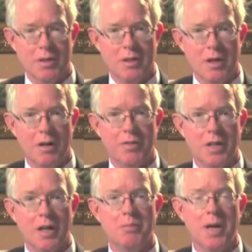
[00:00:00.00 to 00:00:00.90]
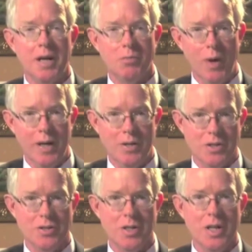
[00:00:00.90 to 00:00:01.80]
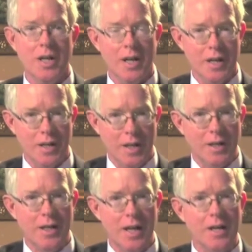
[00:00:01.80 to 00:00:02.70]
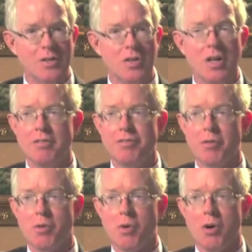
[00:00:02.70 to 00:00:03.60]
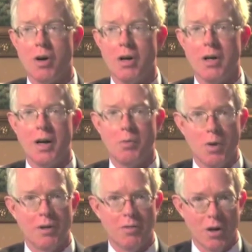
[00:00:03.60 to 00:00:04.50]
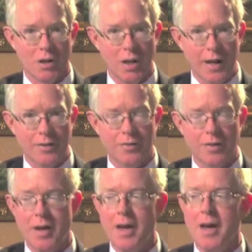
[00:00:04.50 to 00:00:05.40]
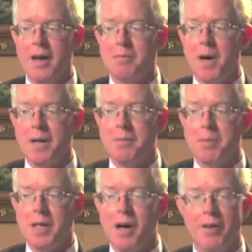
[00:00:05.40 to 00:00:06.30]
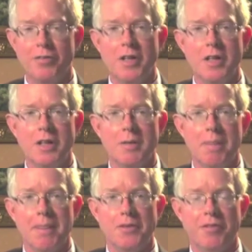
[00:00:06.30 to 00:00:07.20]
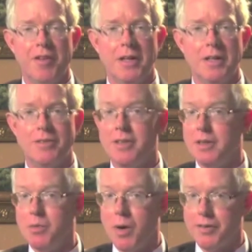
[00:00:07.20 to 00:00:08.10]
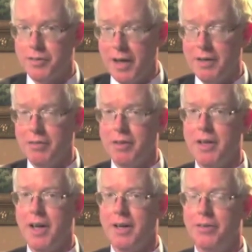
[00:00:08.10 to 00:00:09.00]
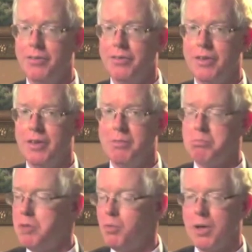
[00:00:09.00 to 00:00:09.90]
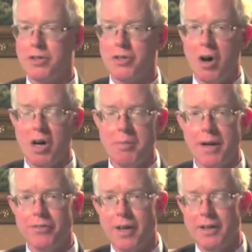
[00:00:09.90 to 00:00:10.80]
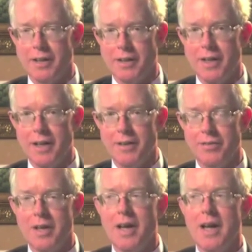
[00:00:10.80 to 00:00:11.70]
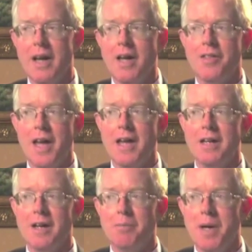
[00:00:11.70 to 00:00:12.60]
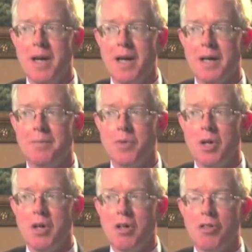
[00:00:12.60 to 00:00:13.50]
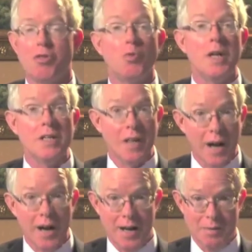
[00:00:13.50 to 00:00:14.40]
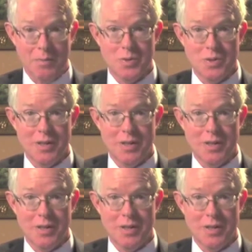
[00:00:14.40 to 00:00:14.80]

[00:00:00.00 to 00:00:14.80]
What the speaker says: of the unpaid wages in a case for one of our clients. But because the defendant didn't want to settle the case, didn't want to talk about settling the case, they ended up paying 3 times